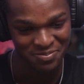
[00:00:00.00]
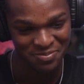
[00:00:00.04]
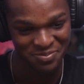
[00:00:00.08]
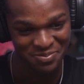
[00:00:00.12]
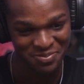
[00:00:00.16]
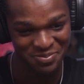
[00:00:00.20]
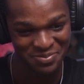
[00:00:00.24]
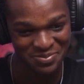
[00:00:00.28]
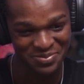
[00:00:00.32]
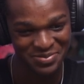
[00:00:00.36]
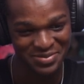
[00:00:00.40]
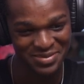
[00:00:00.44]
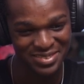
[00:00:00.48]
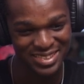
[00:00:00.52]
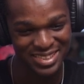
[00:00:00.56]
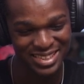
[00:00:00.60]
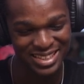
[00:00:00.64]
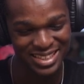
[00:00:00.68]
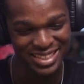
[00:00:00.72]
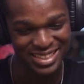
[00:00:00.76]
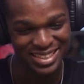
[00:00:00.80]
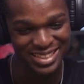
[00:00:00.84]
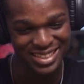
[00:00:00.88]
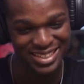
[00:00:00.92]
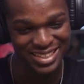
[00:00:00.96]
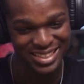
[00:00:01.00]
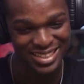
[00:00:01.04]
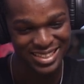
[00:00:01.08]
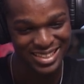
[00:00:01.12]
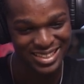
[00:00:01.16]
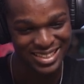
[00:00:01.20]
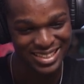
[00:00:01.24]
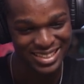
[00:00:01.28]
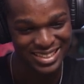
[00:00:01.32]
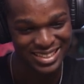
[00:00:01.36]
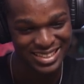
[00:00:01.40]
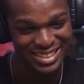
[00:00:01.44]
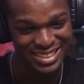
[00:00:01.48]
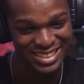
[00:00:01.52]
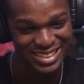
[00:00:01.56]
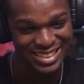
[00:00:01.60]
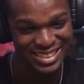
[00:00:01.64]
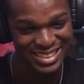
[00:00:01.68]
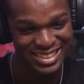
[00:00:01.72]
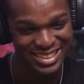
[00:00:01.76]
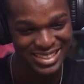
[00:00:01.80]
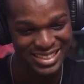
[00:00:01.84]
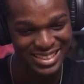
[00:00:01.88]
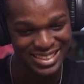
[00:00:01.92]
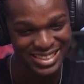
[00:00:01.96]

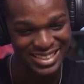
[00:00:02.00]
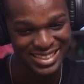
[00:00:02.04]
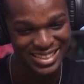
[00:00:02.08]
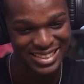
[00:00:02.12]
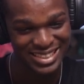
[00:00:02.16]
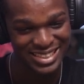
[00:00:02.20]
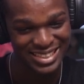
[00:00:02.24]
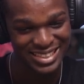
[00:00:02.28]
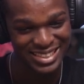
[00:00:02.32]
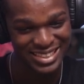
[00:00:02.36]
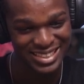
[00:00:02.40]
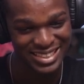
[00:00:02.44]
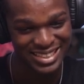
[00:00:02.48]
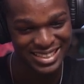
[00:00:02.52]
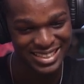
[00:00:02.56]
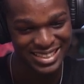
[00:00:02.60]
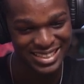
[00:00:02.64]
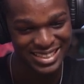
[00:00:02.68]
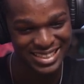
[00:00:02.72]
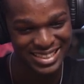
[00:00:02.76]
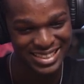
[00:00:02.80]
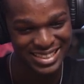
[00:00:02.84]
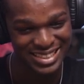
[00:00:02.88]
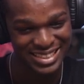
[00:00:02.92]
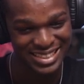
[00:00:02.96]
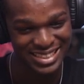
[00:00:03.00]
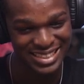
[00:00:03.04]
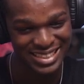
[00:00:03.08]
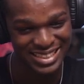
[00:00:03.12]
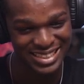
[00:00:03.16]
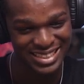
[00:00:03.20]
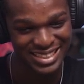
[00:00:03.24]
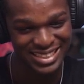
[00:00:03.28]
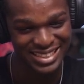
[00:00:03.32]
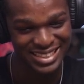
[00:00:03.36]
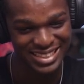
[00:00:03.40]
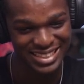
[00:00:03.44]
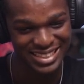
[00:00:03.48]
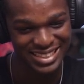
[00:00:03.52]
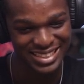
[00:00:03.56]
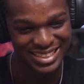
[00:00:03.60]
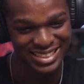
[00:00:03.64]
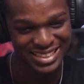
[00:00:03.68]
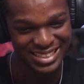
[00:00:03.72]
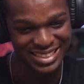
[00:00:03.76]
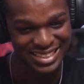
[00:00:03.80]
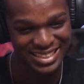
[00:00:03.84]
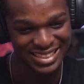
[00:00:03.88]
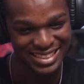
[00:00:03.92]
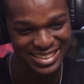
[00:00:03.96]

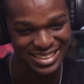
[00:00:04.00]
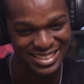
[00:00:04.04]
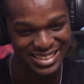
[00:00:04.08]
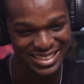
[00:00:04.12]
(not speaking)